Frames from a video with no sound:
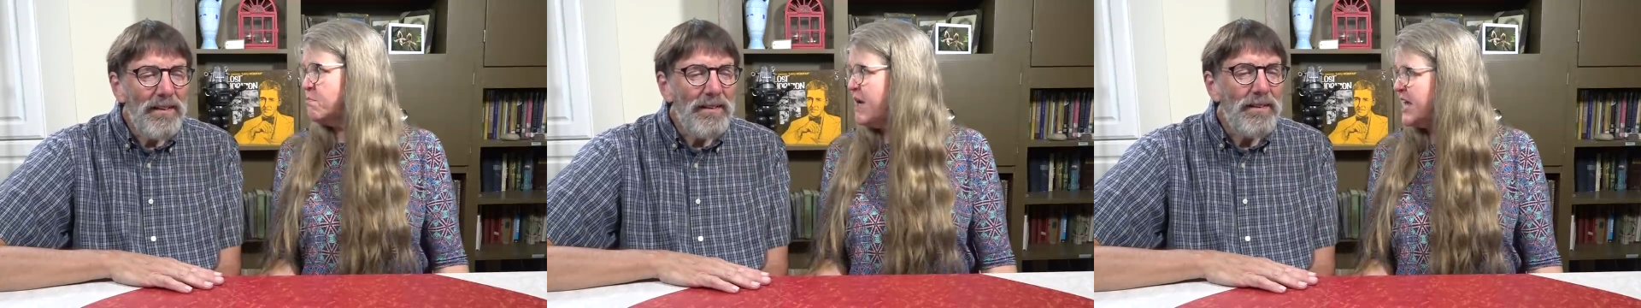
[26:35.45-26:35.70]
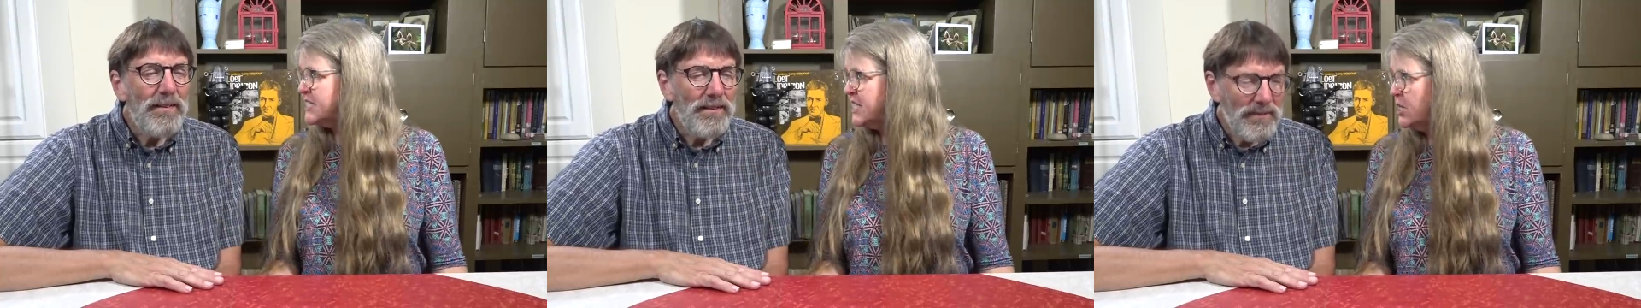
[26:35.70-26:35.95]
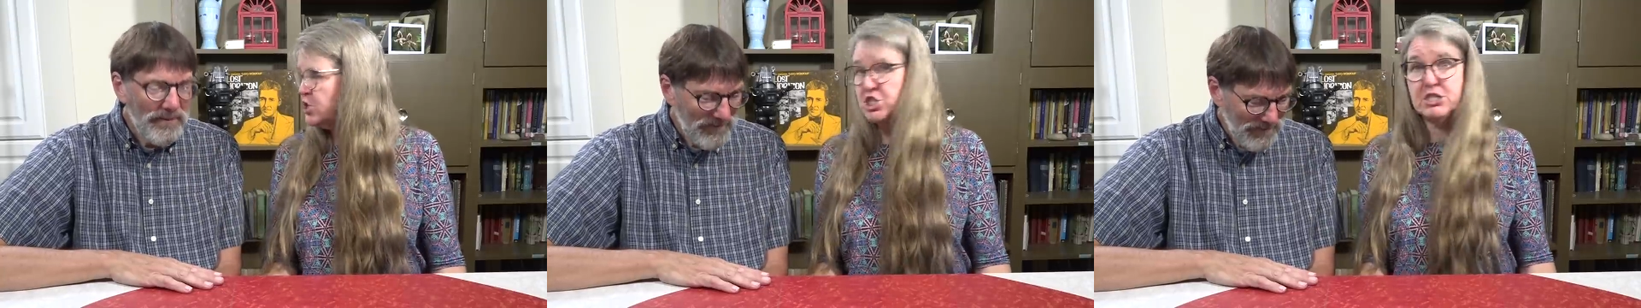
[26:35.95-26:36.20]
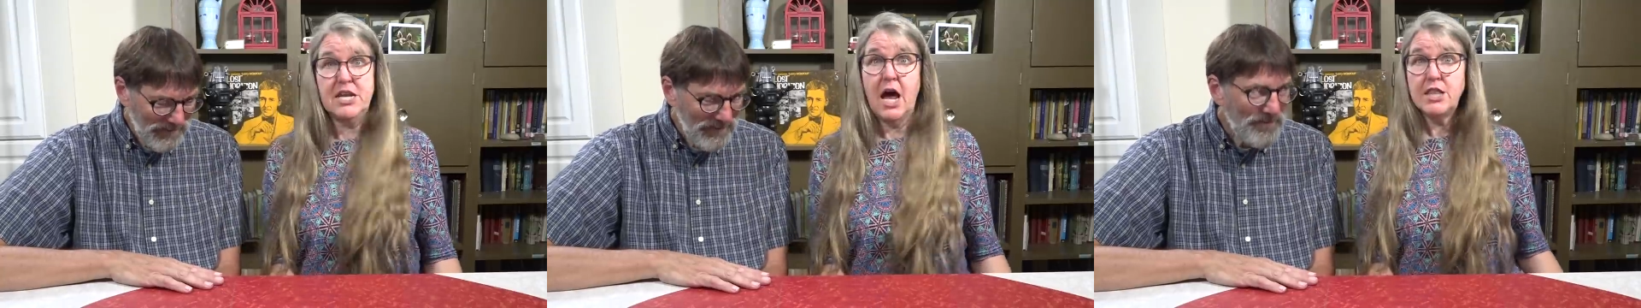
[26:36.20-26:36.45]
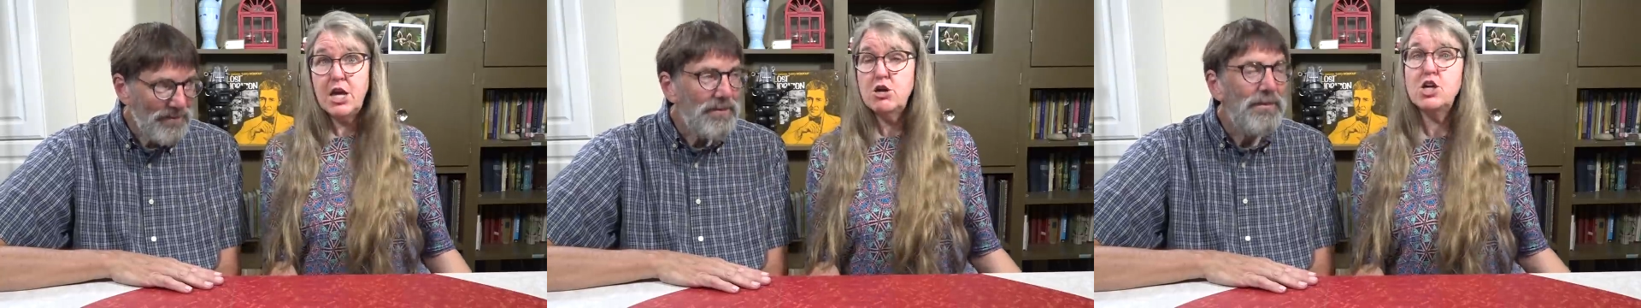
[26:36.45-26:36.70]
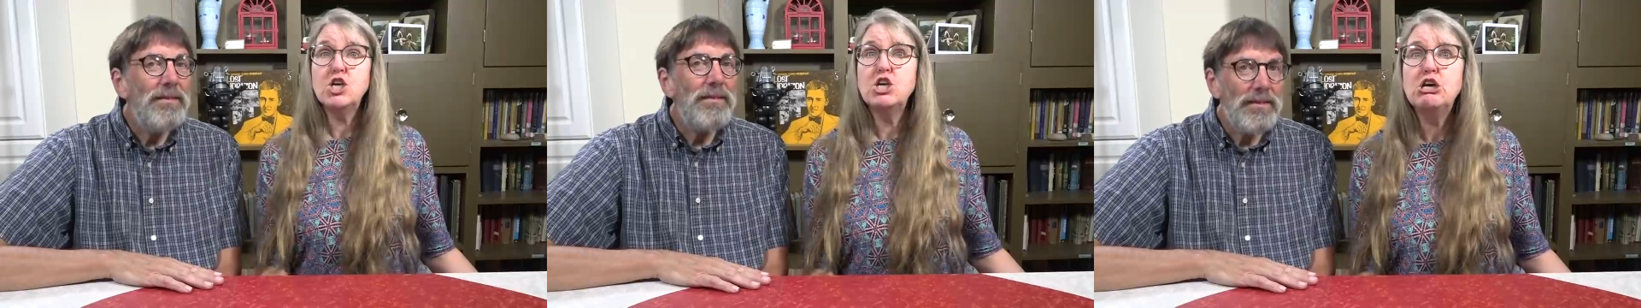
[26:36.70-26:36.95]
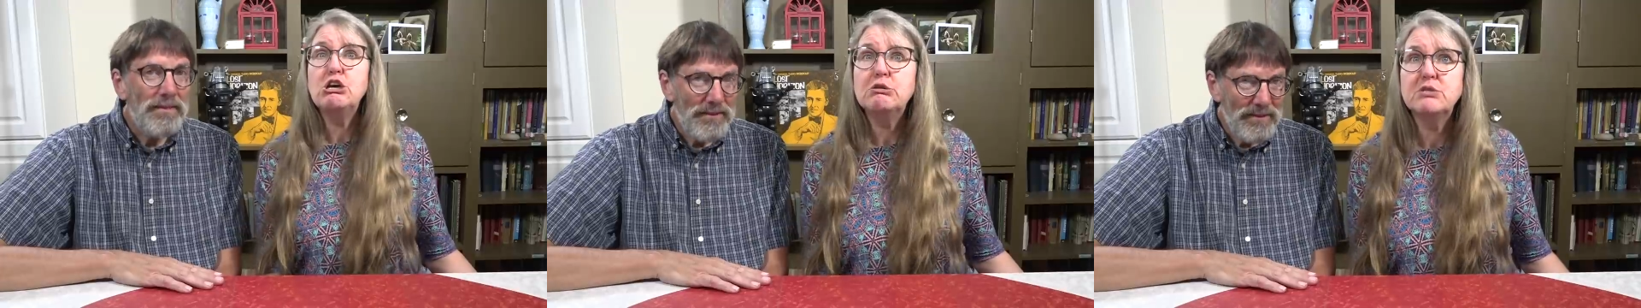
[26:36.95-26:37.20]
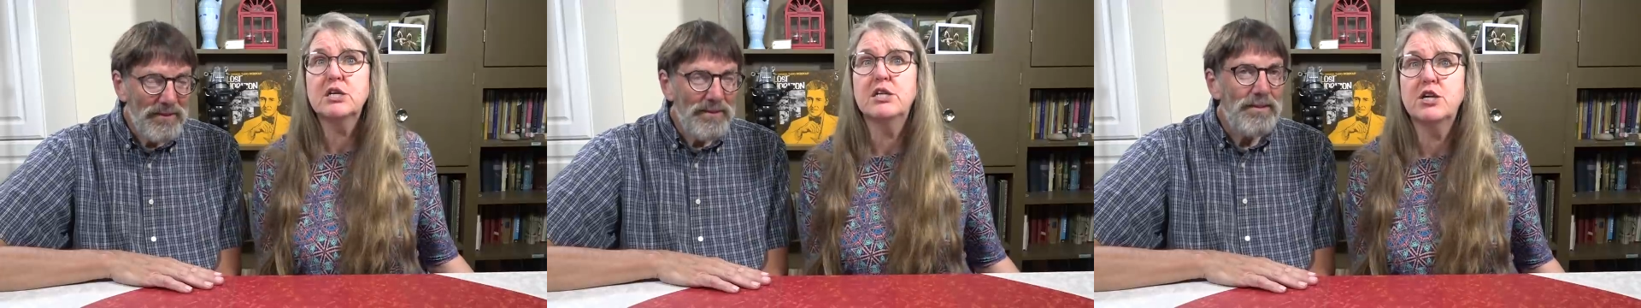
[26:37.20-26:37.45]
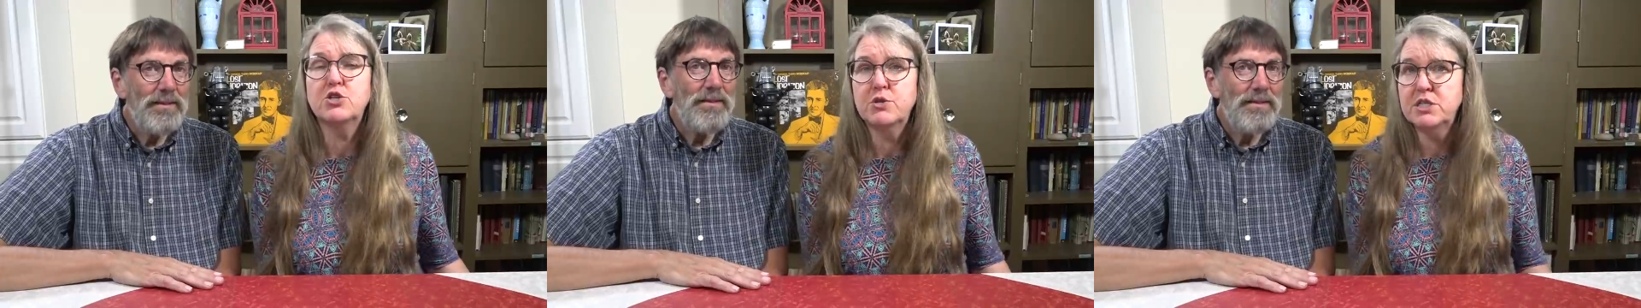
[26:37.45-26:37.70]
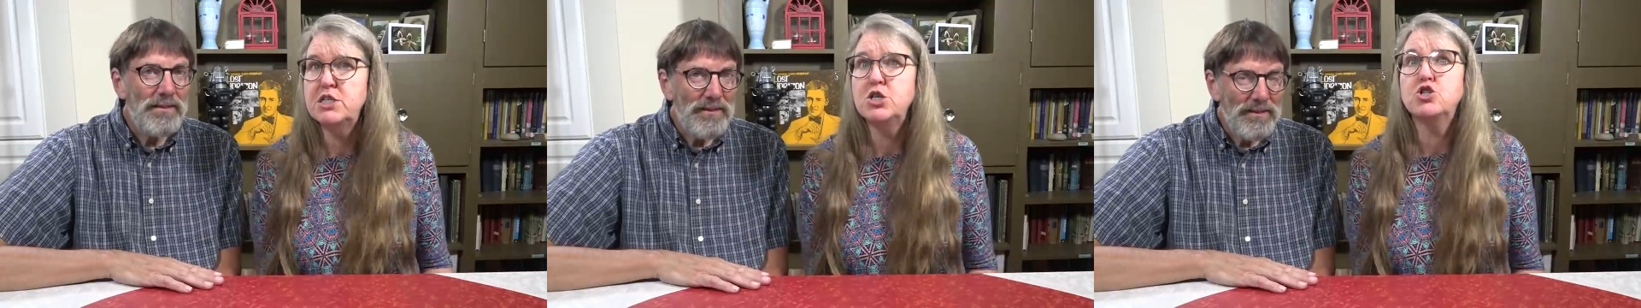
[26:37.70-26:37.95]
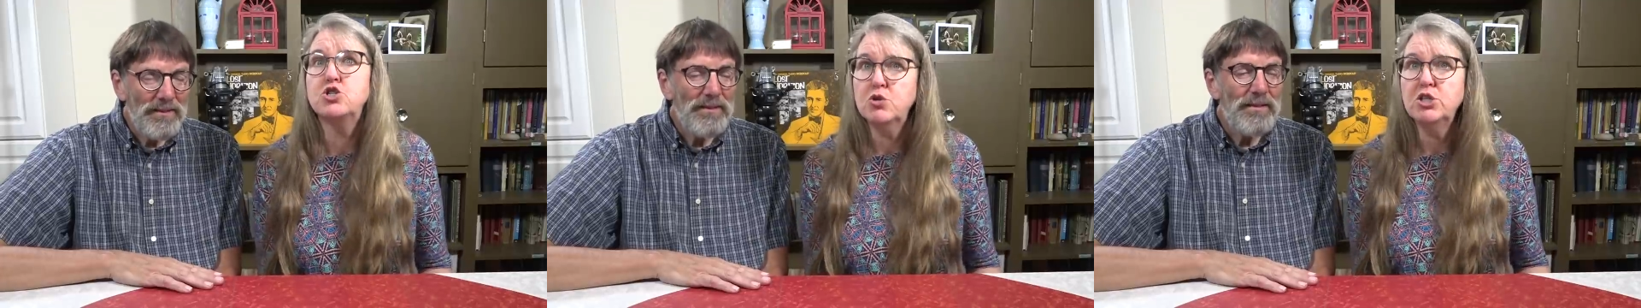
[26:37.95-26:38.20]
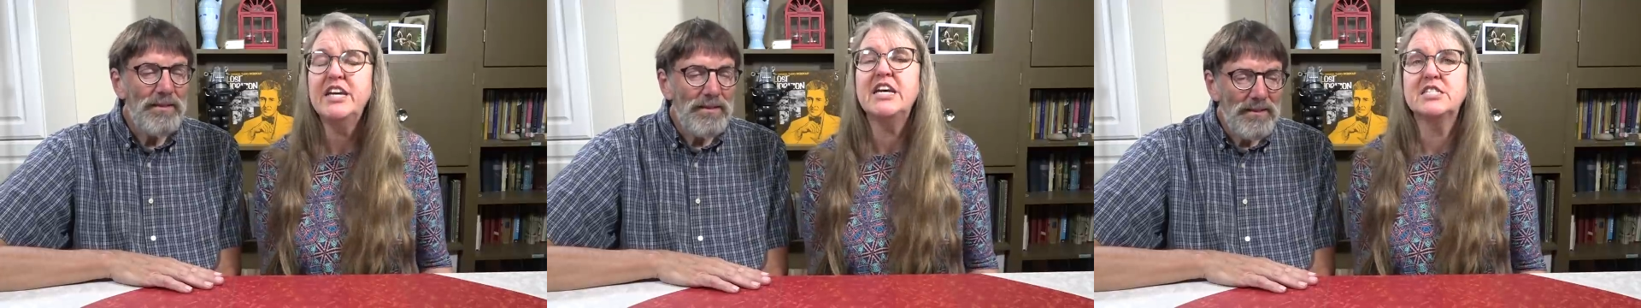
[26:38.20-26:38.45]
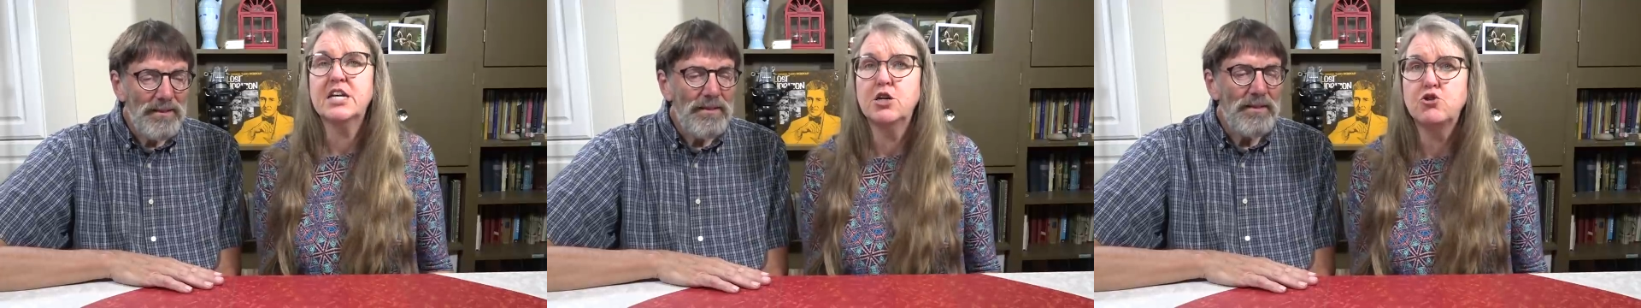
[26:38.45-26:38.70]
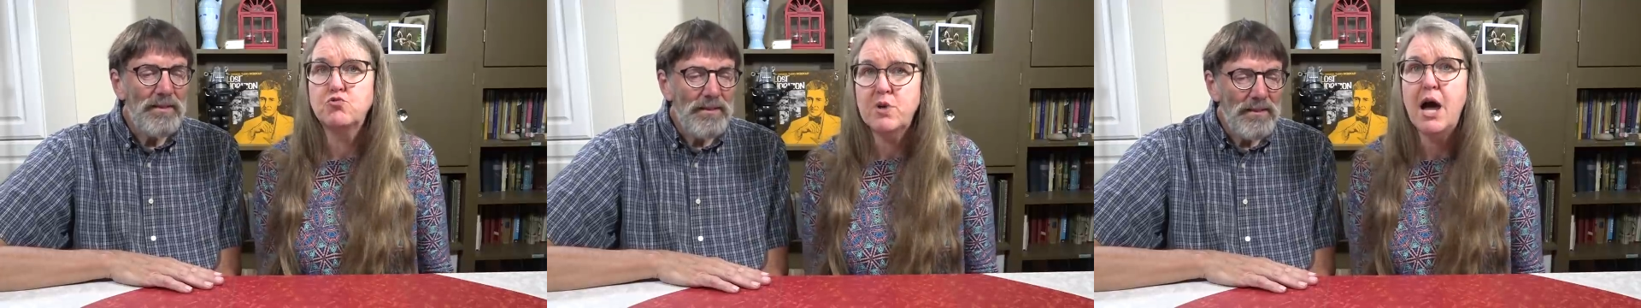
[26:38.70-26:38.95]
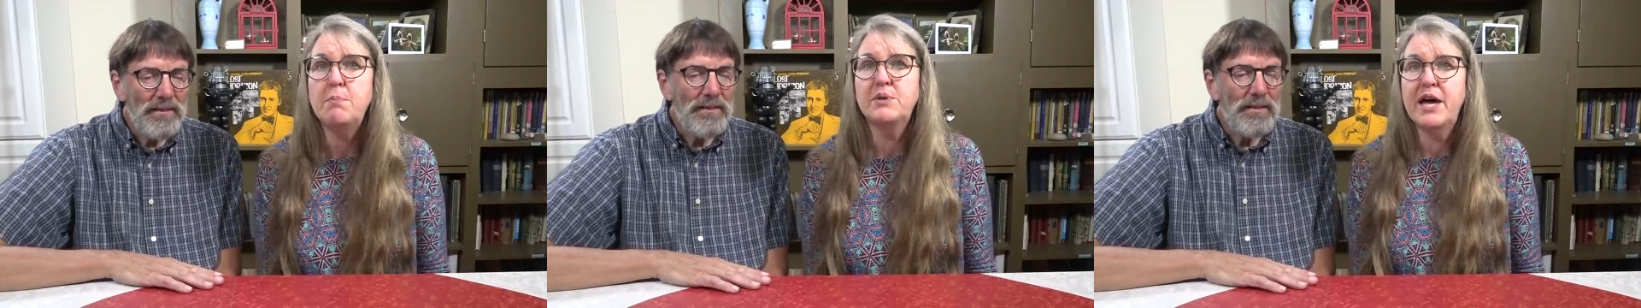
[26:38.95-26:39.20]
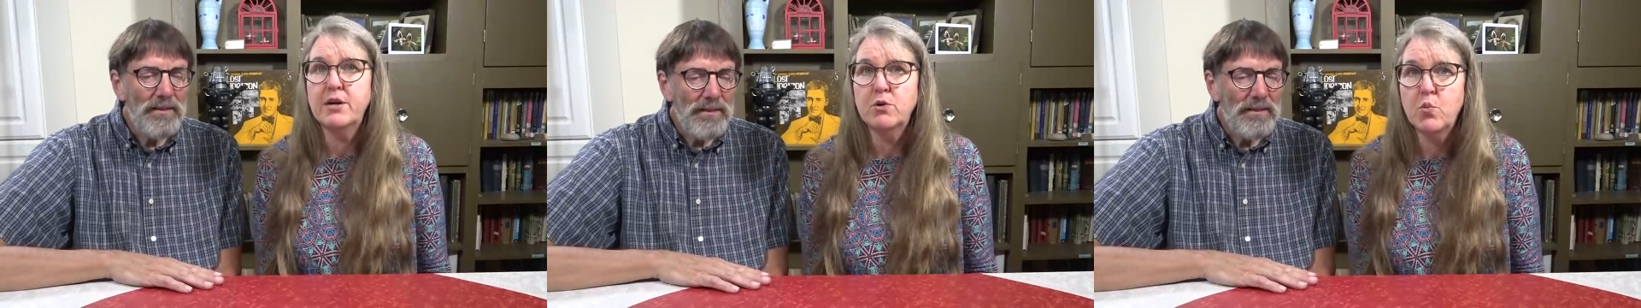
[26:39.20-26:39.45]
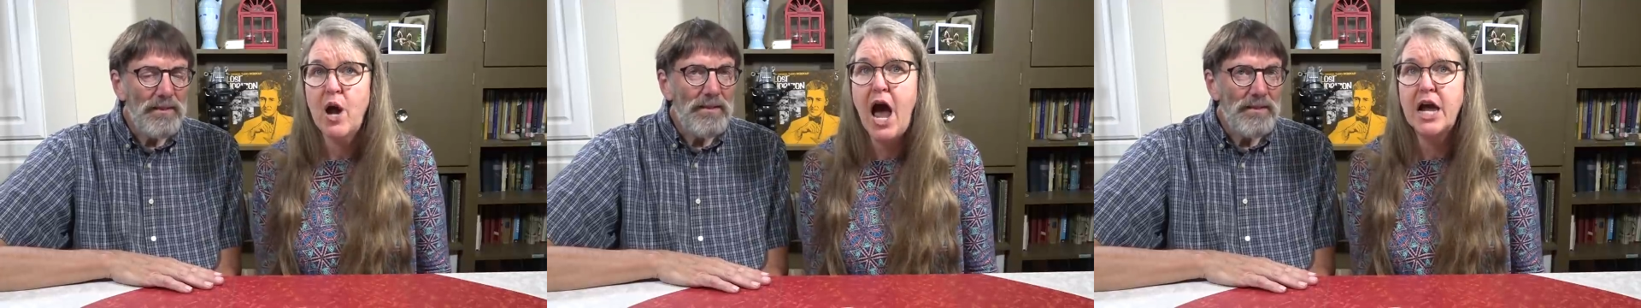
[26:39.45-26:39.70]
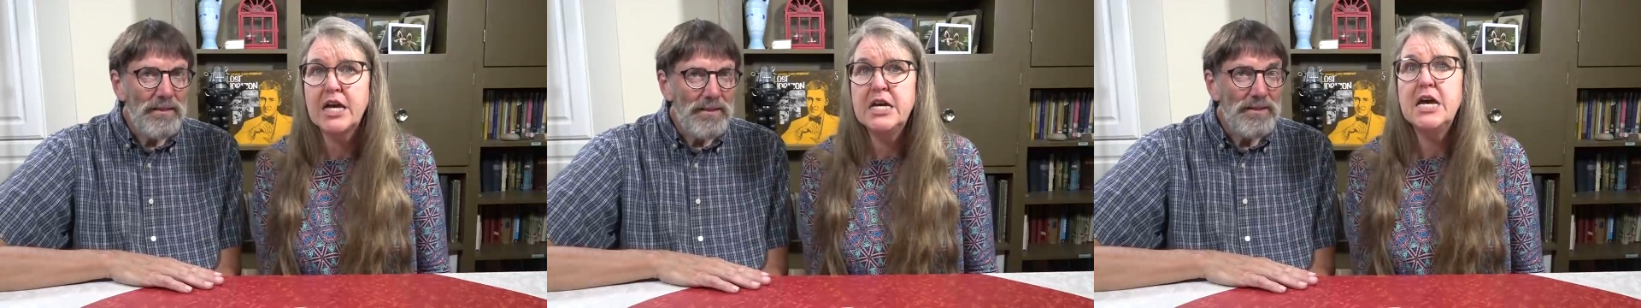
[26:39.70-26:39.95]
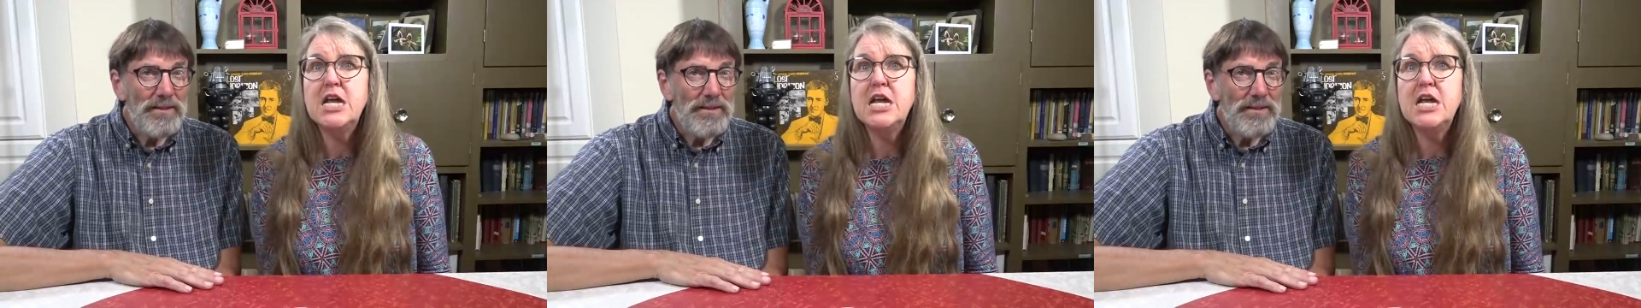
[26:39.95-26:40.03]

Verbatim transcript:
Speaker 1: Makes sense. She's not there to use electricity. Surely it's going to drop like a rock.